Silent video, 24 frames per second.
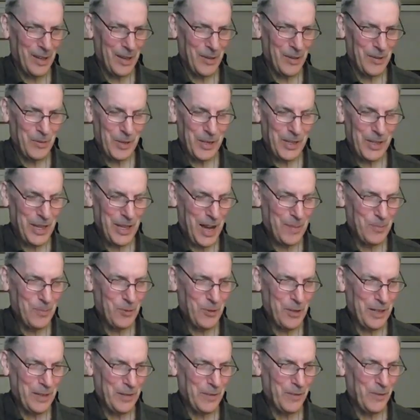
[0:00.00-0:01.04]
one of the
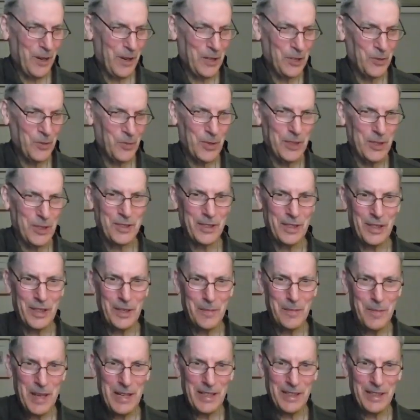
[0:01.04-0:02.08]
operating phrases was, in a
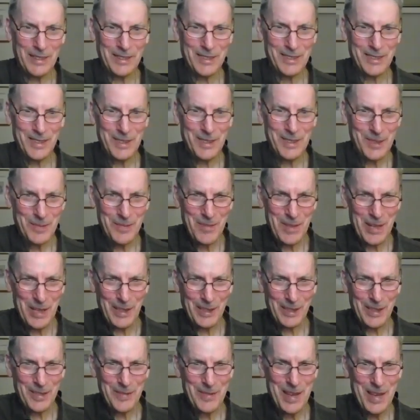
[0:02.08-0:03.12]
minute, just a
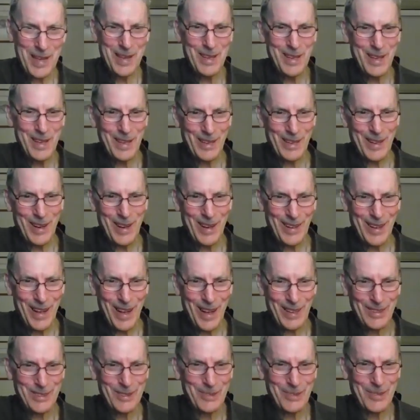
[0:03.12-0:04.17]
minute.
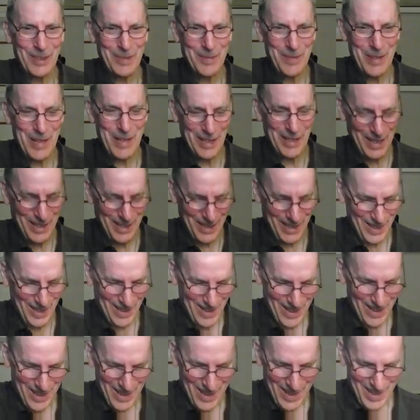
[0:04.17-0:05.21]
I'll do it in a minute.
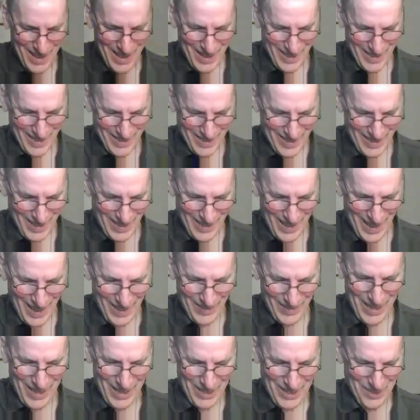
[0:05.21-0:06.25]
So I'll
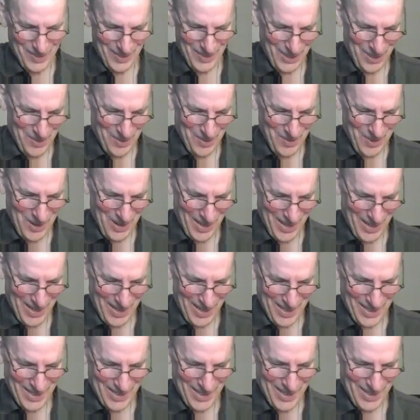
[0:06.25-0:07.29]
get to it. Don't worry.
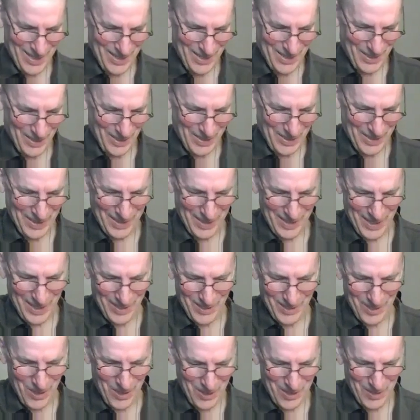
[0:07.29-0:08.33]

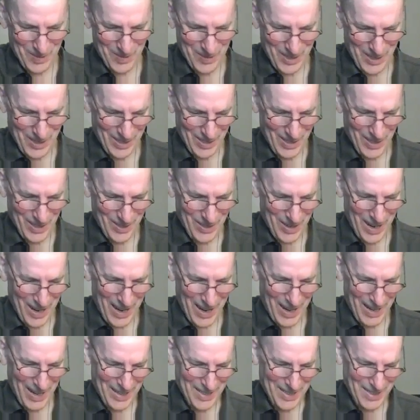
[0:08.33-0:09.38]

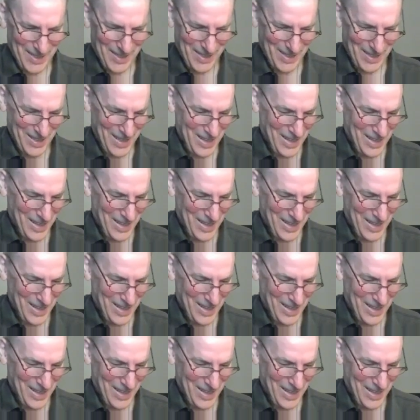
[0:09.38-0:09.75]
And